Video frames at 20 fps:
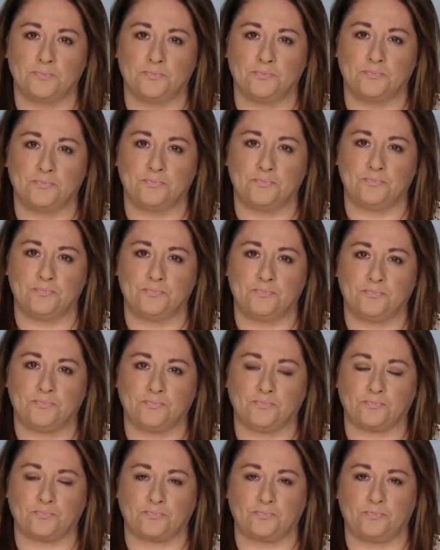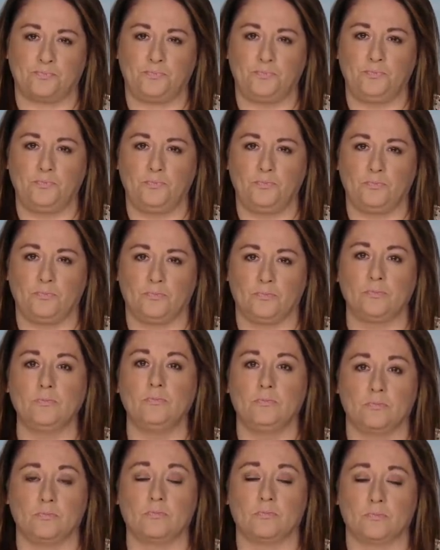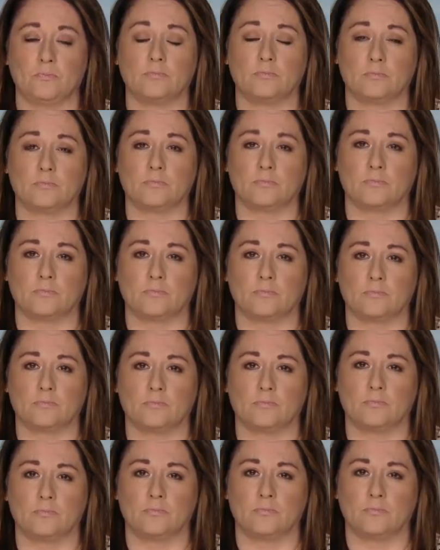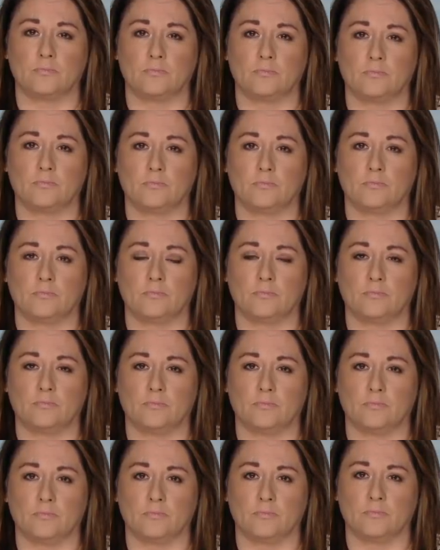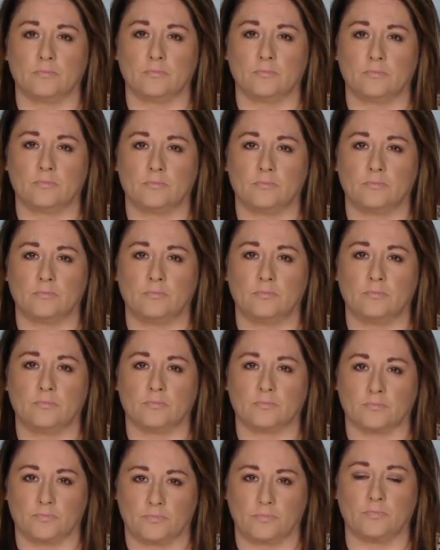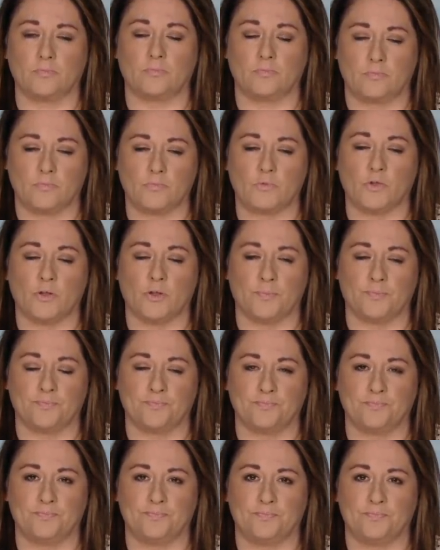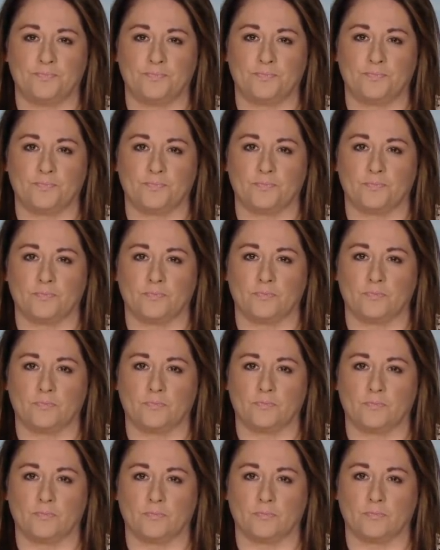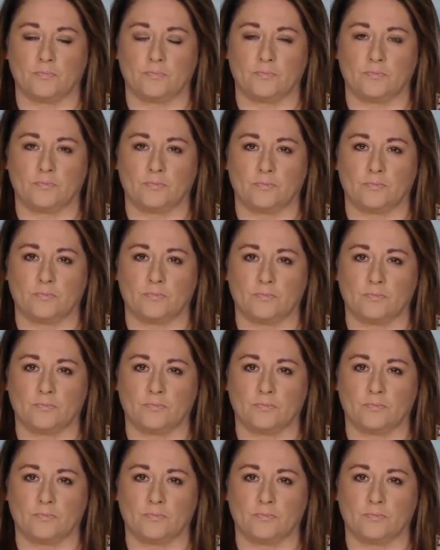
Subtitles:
This person isn't speaking.